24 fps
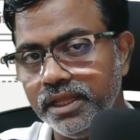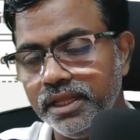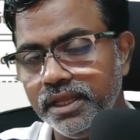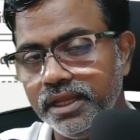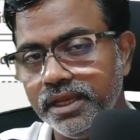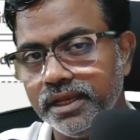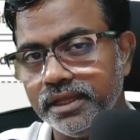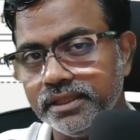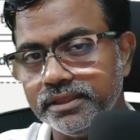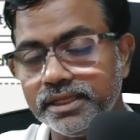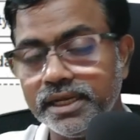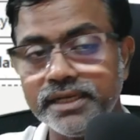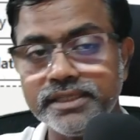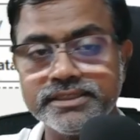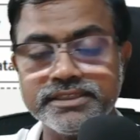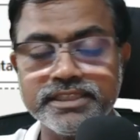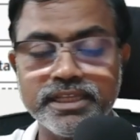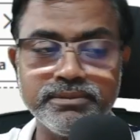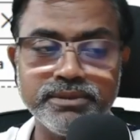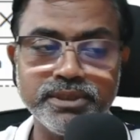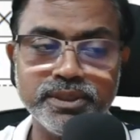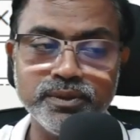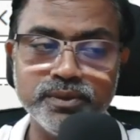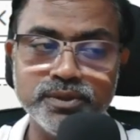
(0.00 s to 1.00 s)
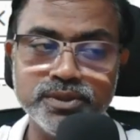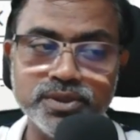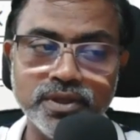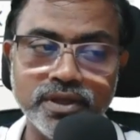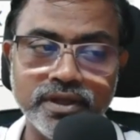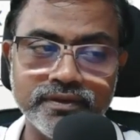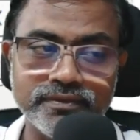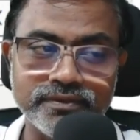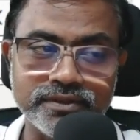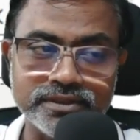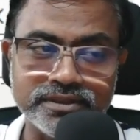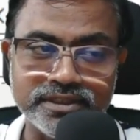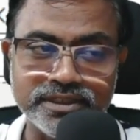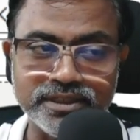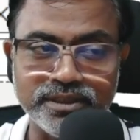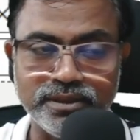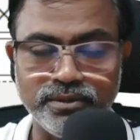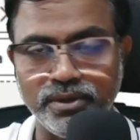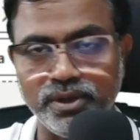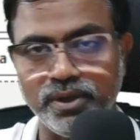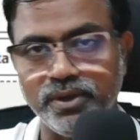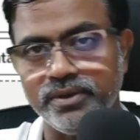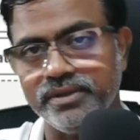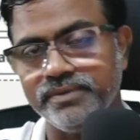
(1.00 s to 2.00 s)
Well, that is something which you have to think
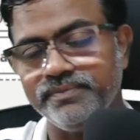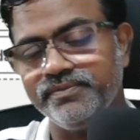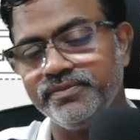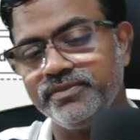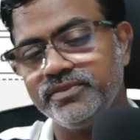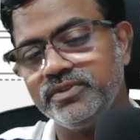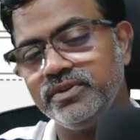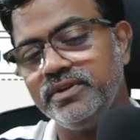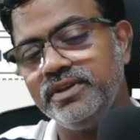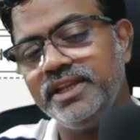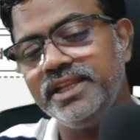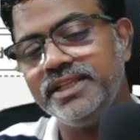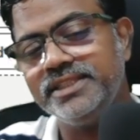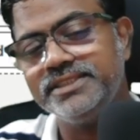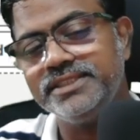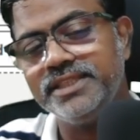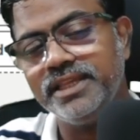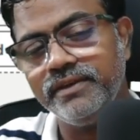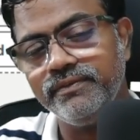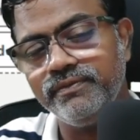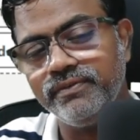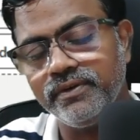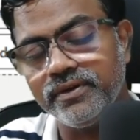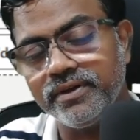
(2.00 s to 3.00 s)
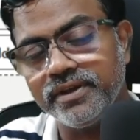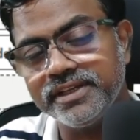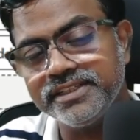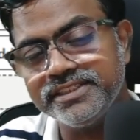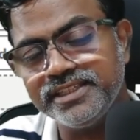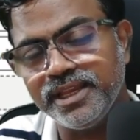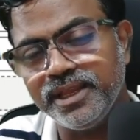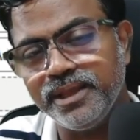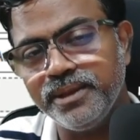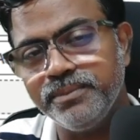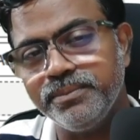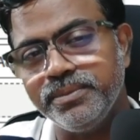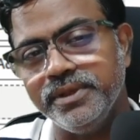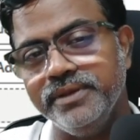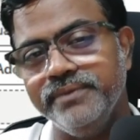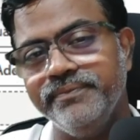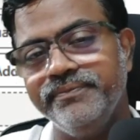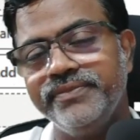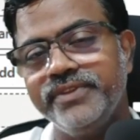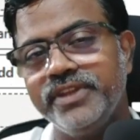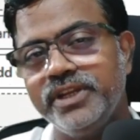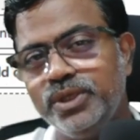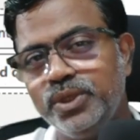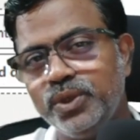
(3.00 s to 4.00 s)
about it. So let's say, for example,
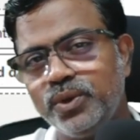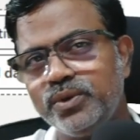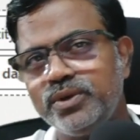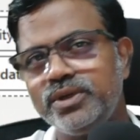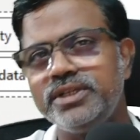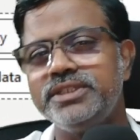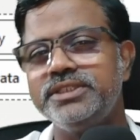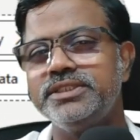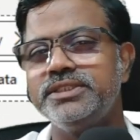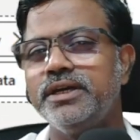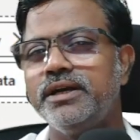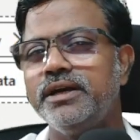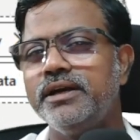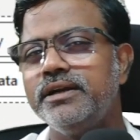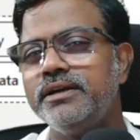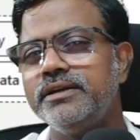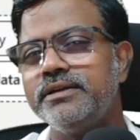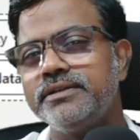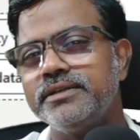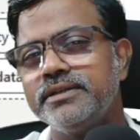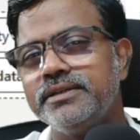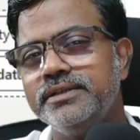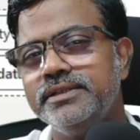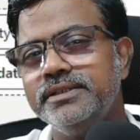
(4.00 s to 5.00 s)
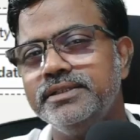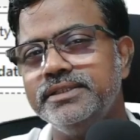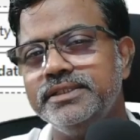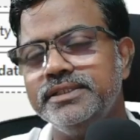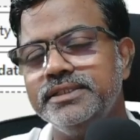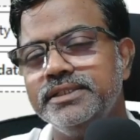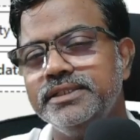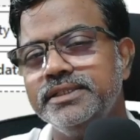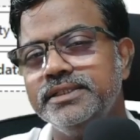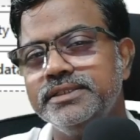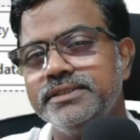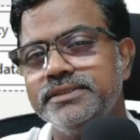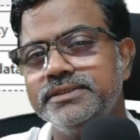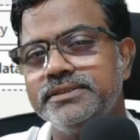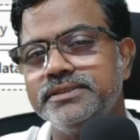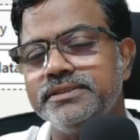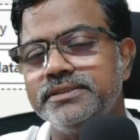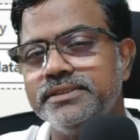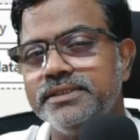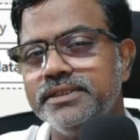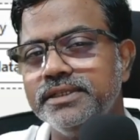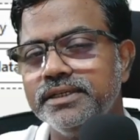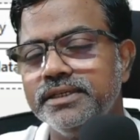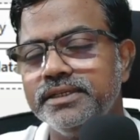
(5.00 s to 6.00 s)
donut chart is
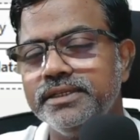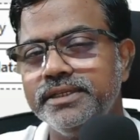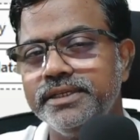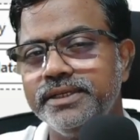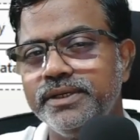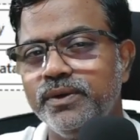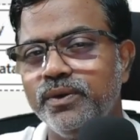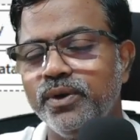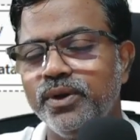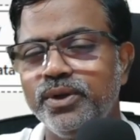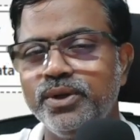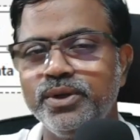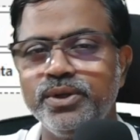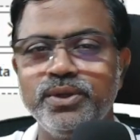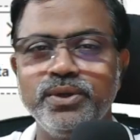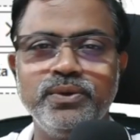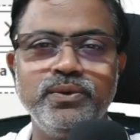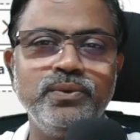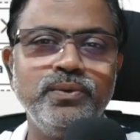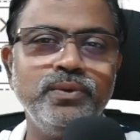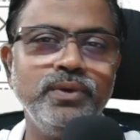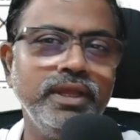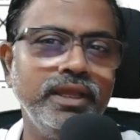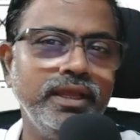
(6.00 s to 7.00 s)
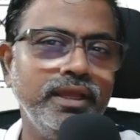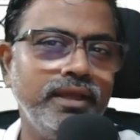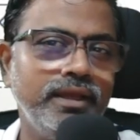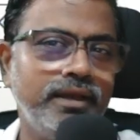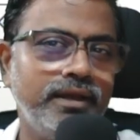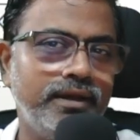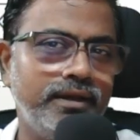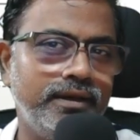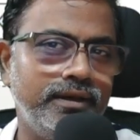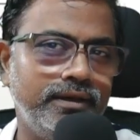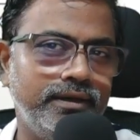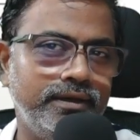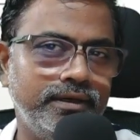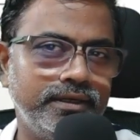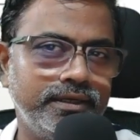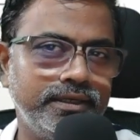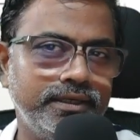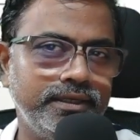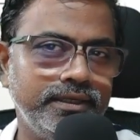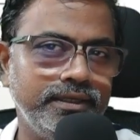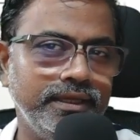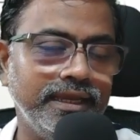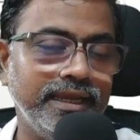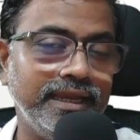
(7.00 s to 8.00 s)
really going to uh,
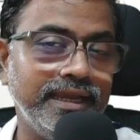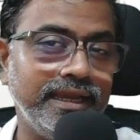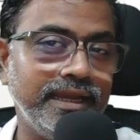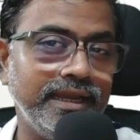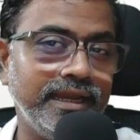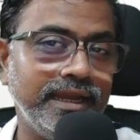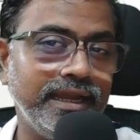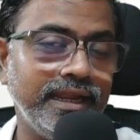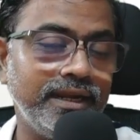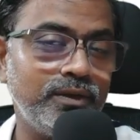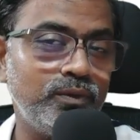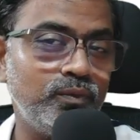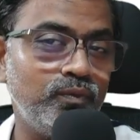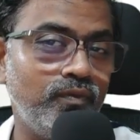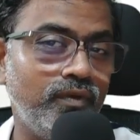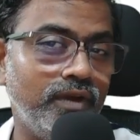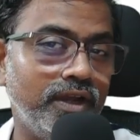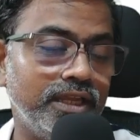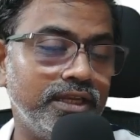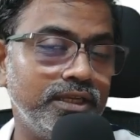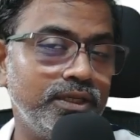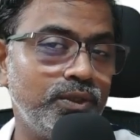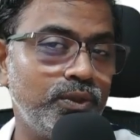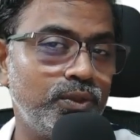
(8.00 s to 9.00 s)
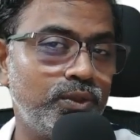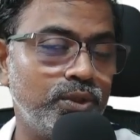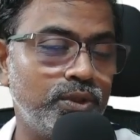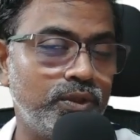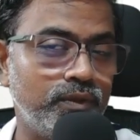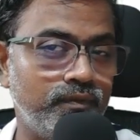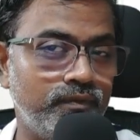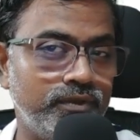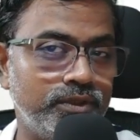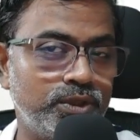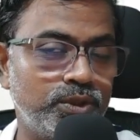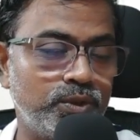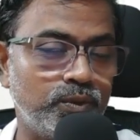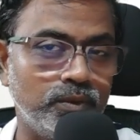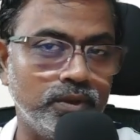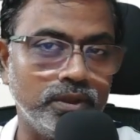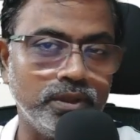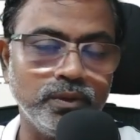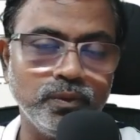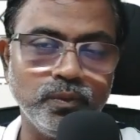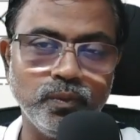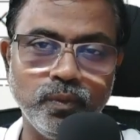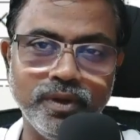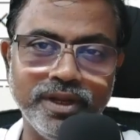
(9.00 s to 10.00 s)
add value to the
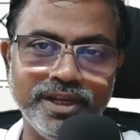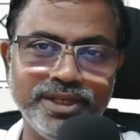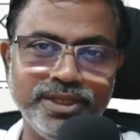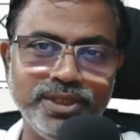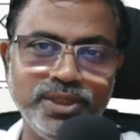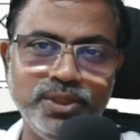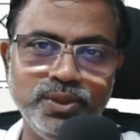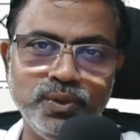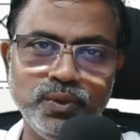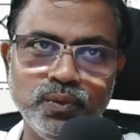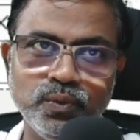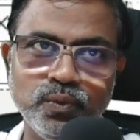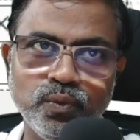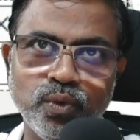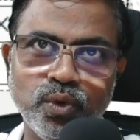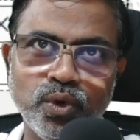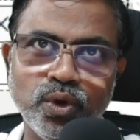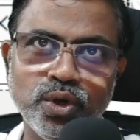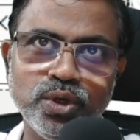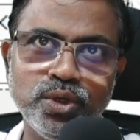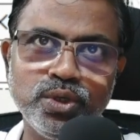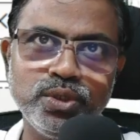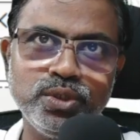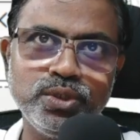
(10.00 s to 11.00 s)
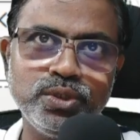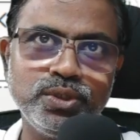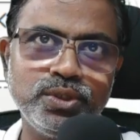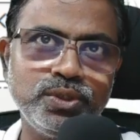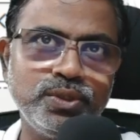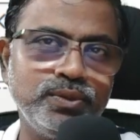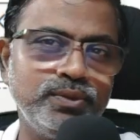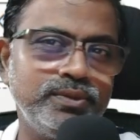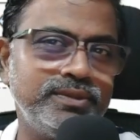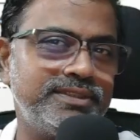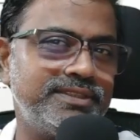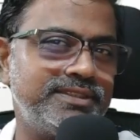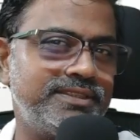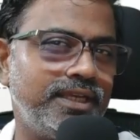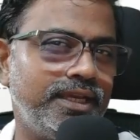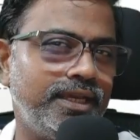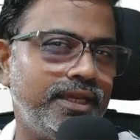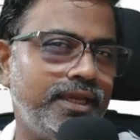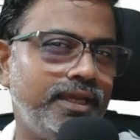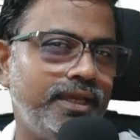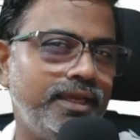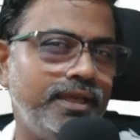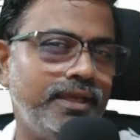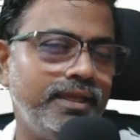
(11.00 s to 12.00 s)
visual when you want to
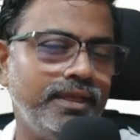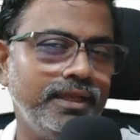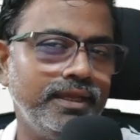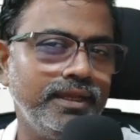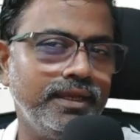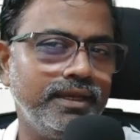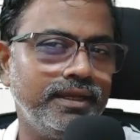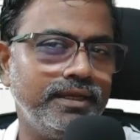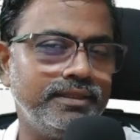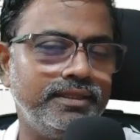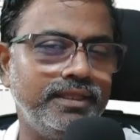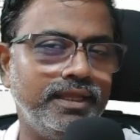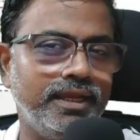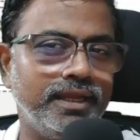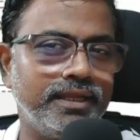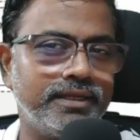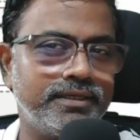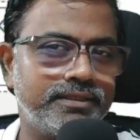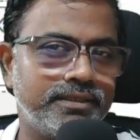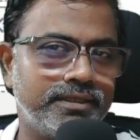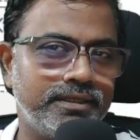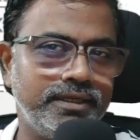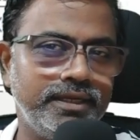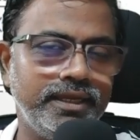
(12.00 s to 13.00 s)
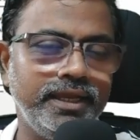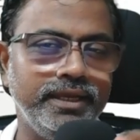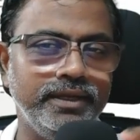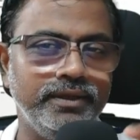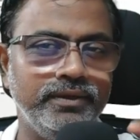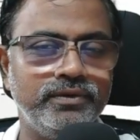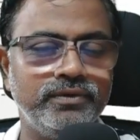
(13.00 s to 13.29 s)
say that, hey,